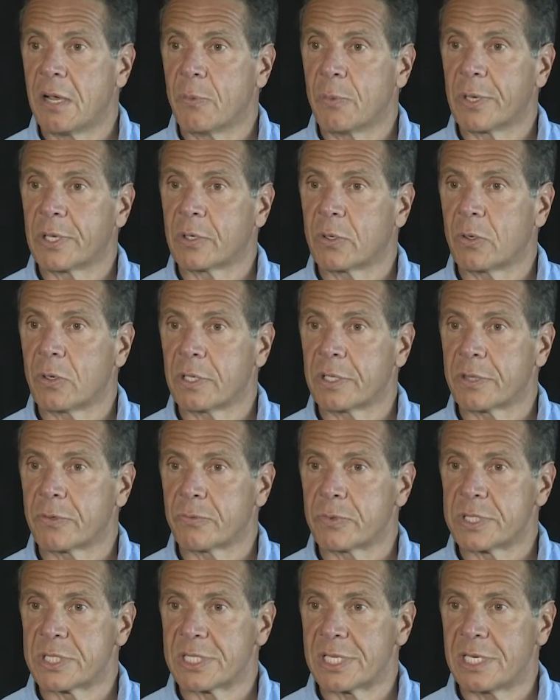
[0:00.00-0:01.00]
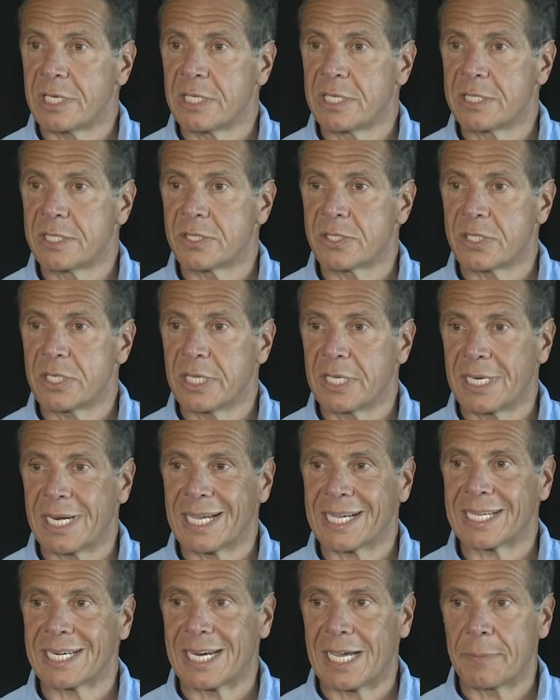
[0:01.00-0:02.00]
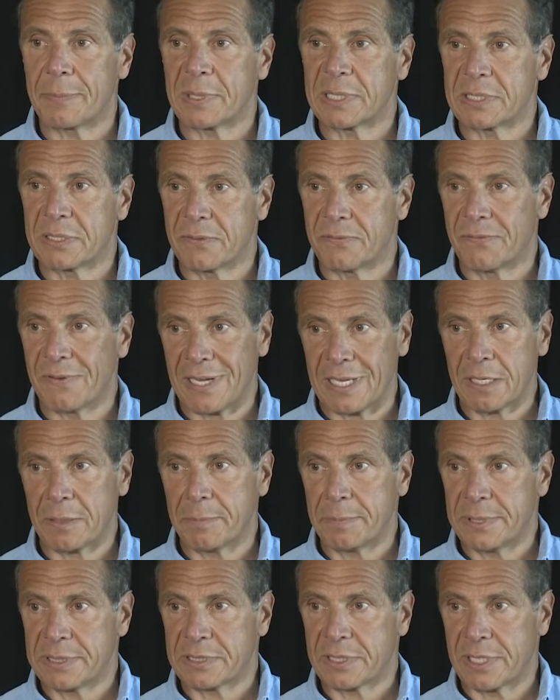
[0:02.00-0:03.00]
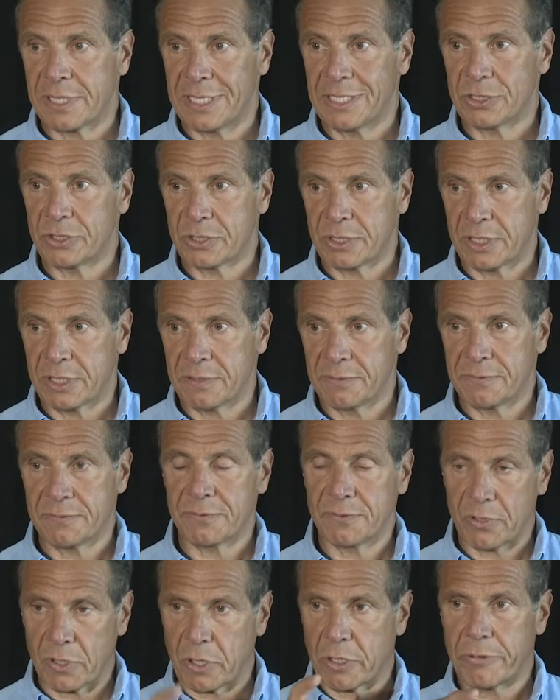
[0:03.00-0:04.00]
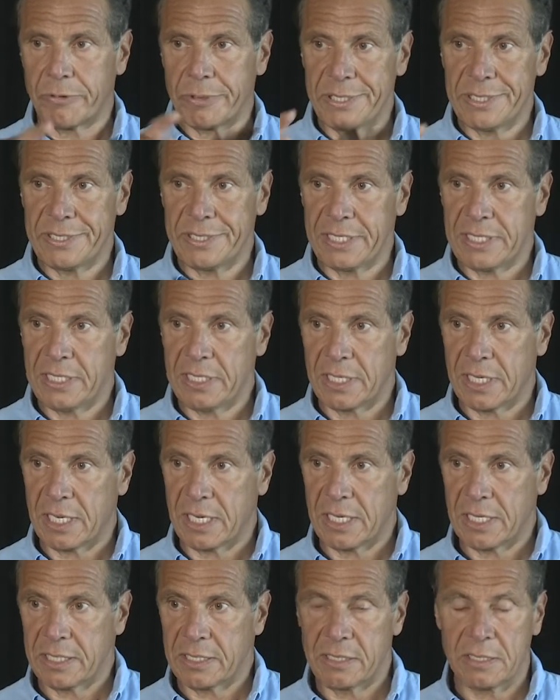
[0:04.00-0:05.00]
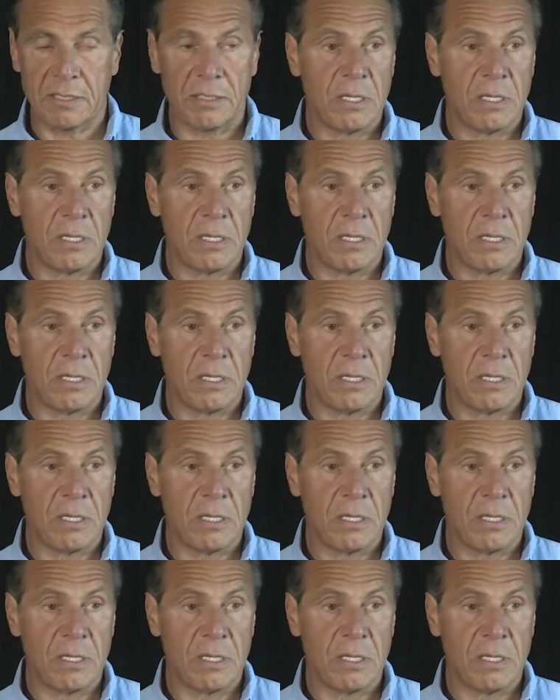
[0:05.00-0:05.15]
We call it the Resiliency and Economic Development Initiative, REDI,